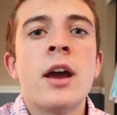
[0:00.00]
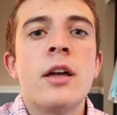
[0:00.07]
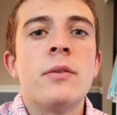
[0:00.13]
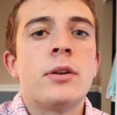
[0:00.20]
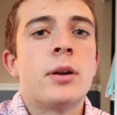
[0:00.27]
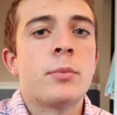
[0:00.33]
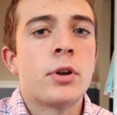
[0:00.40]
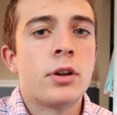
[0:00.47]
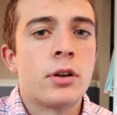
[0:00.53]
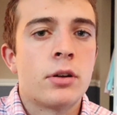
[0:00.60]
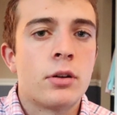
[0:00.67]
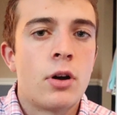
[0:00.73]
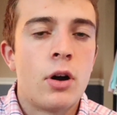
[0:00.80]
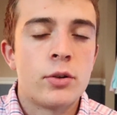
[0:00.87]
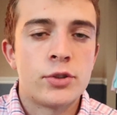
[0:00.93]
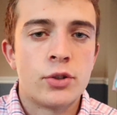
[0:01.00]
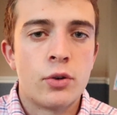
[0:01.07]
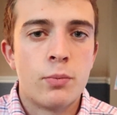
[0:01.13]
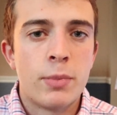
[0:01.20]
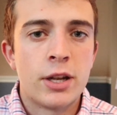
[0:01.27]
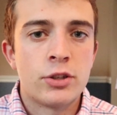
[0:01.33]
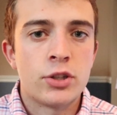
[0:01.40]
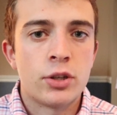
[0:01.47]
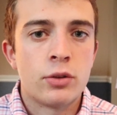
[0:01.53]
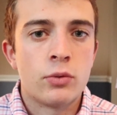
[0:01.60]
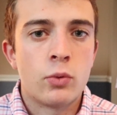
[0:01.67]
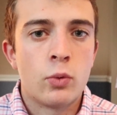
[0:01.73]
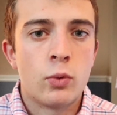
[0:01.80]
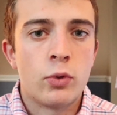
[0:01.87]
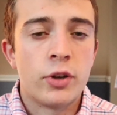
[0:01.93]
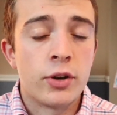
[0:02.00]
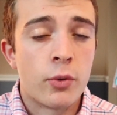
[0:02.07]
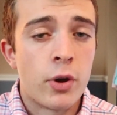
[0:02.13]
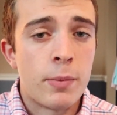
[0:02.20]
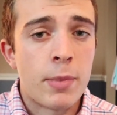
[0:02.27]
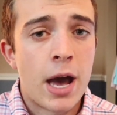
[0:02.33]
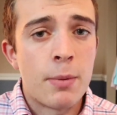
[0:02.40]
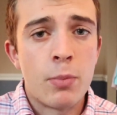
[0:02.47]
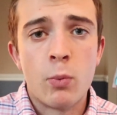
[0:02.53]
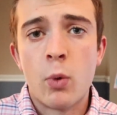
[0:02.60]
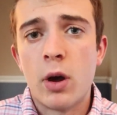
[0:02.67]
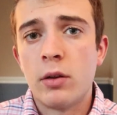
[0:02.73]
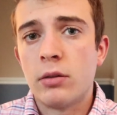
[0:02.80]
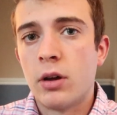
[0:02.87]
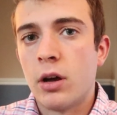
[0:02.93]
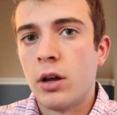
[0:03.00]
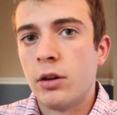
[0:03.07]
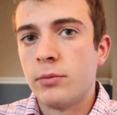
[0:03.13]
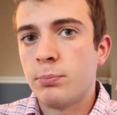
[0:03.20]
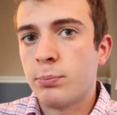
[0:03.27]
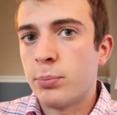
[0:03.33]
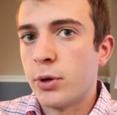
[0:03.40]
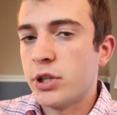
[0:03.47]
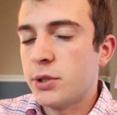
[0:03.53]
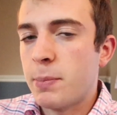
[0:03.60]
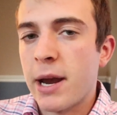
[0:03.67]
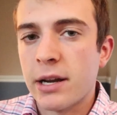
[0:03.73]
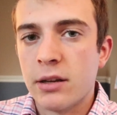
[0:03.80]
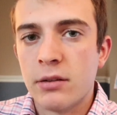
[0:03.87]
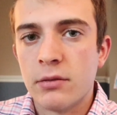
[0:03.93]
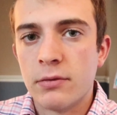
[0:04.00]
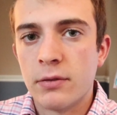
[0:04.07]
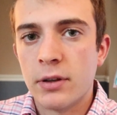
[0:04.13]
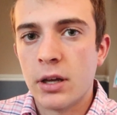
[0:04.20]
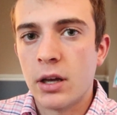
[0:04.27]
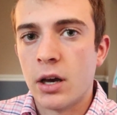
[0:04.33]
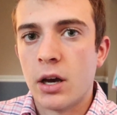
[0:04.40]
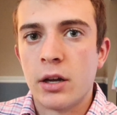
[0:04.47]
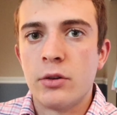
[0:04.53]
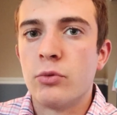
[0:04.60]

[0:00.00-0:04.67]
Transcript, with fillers: and then I'm going to also mention the degree map and what a prospective uh,